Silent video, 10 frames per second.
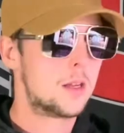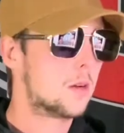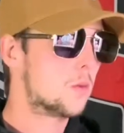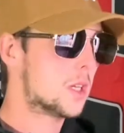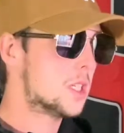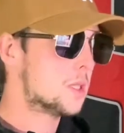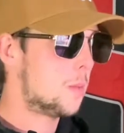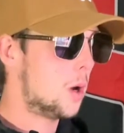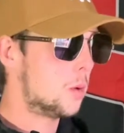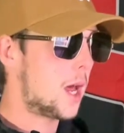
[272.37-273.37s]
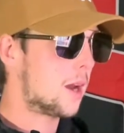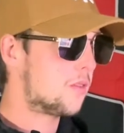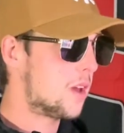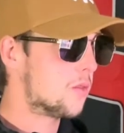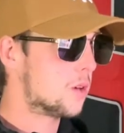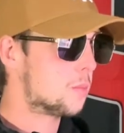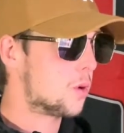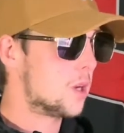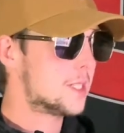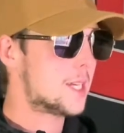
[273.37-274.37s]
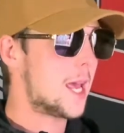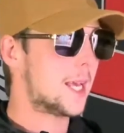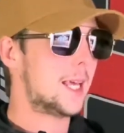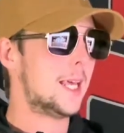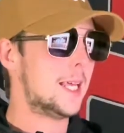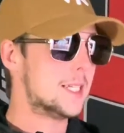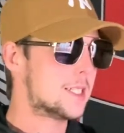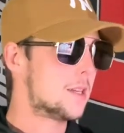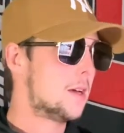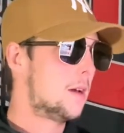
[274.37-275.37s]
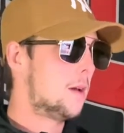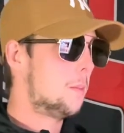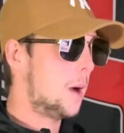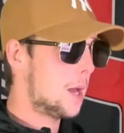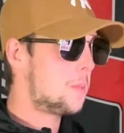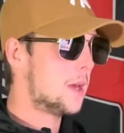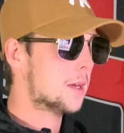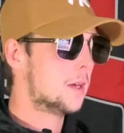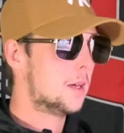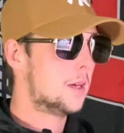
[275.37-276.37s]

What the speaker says: Ricky Simón at a favorite price tag is my pick.